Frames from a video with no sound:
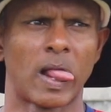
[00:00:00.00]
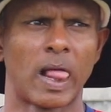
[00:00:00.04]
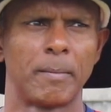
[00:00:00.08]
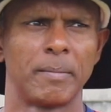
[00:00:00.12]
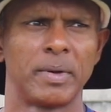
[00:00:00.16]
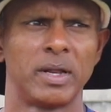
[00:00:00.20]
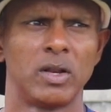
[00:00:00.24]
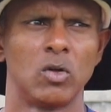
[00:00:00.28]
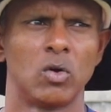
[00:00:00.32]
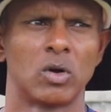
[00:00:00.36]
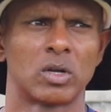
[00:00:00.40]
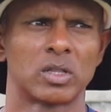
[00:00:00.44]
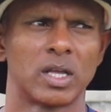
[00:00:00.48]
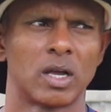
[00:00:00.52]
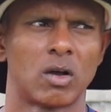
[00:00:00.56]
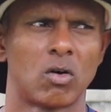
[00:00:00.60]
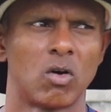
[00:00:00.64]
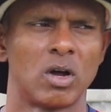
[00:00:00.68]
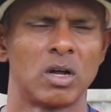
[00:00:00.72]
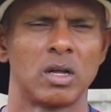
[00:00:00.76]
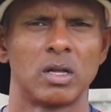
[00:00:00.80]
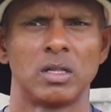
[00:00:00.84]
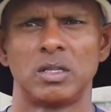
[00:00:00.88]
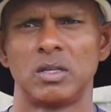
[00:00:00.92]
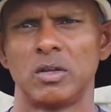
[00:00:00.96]
I mean, look, they've,
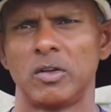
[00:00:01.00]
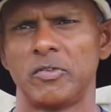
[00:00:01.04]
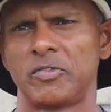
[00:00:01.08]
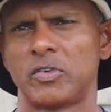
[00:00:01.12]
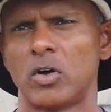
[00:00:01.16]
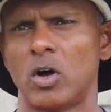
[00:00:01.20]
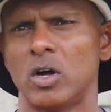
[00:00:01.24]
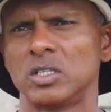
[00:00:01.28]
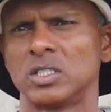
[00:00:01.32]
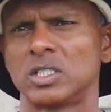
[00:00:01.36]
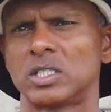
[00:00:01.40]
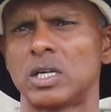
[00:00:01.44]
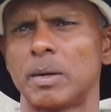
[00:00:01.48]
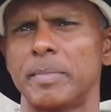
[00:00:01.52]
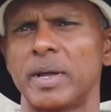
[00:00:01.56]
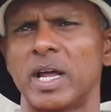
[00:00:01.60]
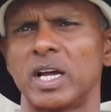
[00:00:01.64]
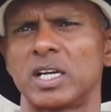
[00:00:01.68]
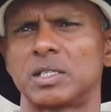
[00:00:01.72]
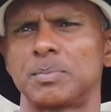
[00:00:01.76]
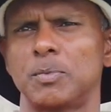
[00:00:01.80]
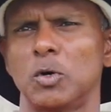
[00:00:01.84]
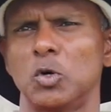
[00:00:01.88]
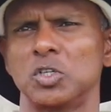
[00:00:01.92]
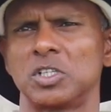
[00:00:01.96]
got, they've gotten some
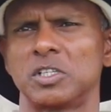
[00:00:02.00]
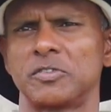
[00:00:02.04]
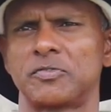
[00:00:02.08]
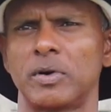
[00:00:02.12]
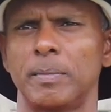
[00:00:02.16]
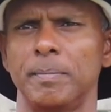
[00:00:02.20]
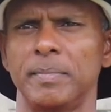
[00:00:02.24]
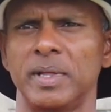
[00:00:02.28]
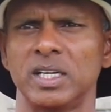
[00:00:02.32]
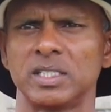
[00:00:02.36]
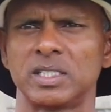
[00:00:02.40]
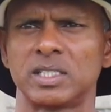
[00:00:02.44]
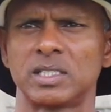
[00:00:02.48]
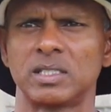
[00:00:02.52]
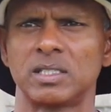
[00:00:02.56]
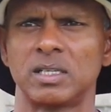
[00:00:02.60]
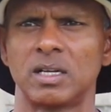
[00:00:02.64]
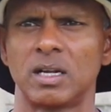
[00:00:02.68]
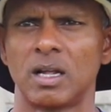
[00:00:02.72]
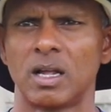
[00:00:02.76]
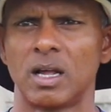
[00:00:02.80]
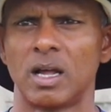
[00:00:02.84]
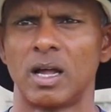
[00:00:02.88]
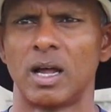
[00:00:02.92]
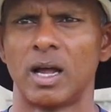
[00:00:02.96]
exposure from this,
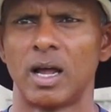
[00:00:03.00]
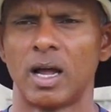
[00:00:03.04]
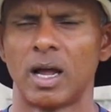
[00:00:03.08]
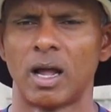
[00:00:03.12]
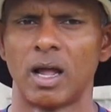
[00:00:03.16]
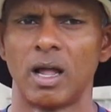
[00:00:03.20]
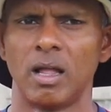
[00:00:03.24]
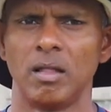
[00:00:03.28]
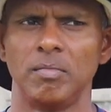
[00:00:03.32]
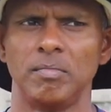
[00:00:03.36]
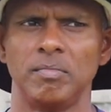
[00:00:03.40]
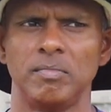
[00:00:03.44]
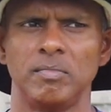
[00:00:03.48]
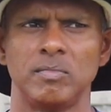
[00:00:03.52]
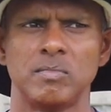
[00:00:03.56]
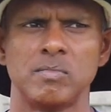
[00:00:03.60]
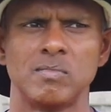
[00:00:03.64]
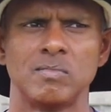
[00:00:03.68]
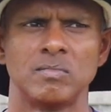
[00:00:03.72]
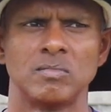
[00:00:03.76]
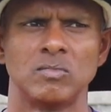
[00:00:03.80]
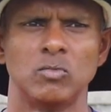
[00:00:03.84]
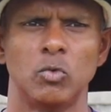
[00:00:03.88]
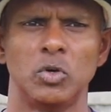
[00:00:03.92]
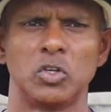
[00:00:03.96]
and
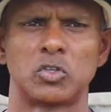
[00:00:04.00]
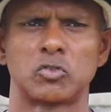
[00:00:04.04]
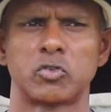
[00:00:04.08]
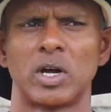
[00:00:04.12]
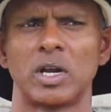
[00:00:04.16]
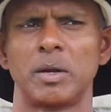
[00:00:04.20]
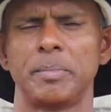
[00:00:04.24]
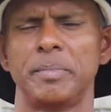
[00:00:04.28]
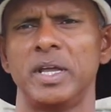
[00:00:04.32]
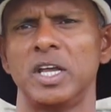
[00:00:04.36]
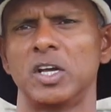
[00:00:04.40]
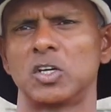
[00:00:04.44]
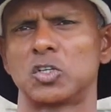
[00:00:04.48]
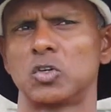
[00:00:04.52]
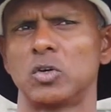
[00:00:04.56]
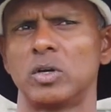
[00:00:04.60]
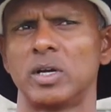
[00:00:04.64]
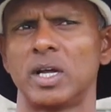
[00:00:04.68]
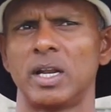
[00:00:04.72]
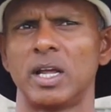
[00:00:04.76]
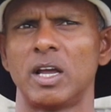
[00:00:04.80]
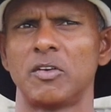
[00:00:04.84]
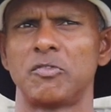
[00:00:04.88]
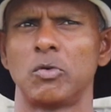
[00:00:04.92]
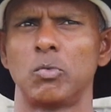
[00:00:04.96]
we try to make sure
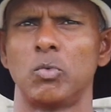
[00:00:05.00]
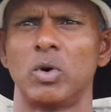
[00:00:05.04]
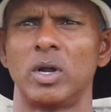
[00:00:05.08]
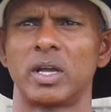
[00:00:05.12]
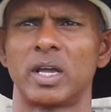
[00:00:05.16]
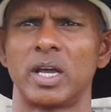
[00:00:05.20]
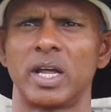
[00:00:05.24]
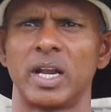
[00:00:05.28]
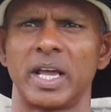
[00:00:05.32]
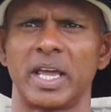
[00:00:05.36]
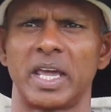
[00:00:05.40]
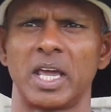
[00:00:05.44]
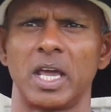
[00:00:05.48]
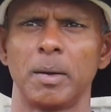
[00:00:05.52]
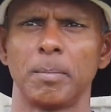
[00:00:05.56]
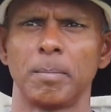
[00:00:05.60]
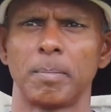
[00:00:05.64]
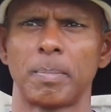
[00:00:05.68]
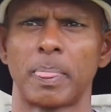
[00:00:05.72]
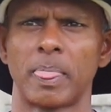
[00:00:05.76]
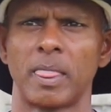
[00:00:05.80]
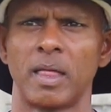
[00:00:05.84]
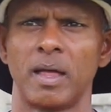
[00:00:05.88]
that everyone get a game.